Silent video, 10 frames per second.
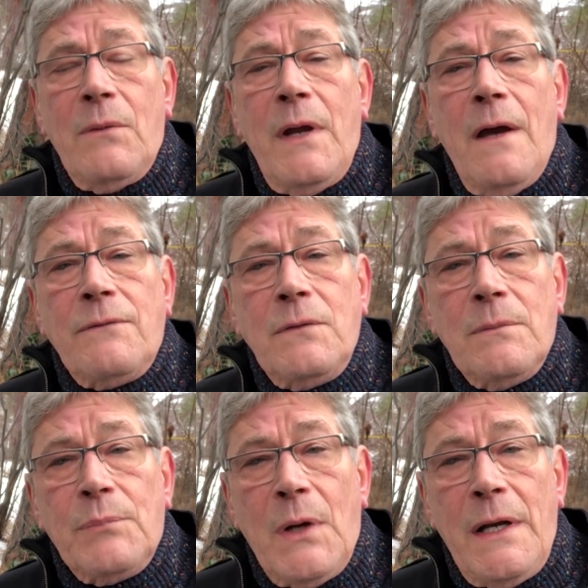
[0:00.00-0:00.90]
and we have
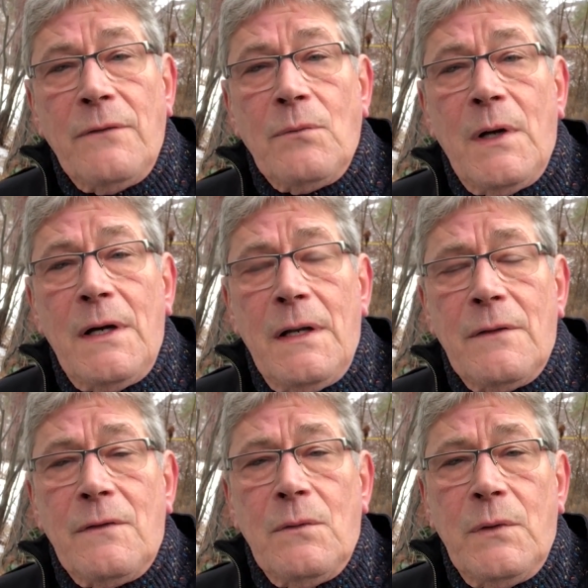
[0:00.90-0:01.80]
to embrace what it
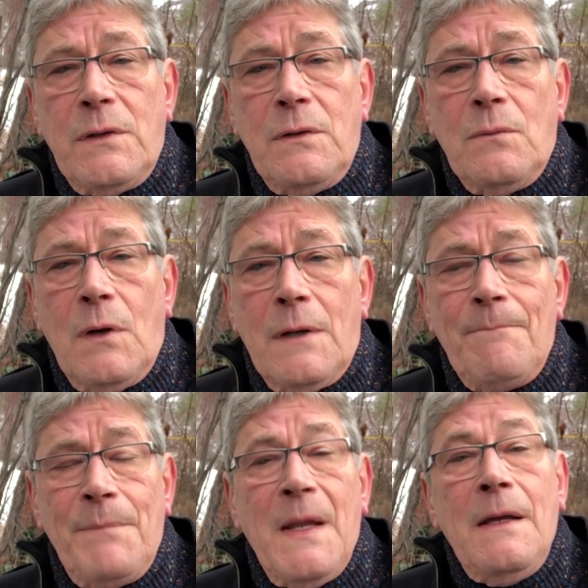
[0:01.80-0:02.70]
is that we do want.